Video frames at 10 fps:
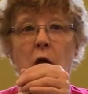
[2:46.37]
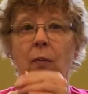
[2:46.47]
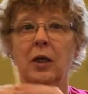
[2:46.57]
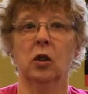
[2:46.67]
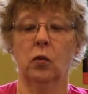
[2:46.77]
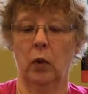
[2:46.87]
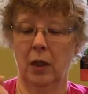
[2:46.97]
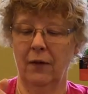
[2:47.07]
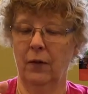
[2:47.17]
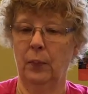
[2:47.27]
You may just want to
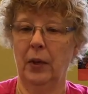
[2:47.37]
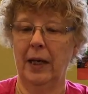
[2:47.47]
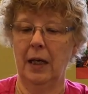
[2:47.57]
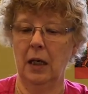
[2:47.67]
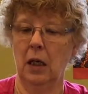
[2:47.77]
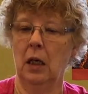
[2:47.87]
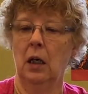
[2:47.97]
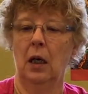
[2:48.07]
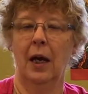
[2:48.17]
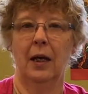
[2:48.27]
leave it plain
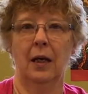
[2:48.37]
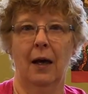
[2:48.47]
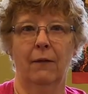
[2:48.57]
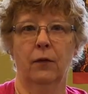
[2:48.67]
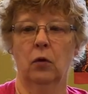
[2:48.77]
and have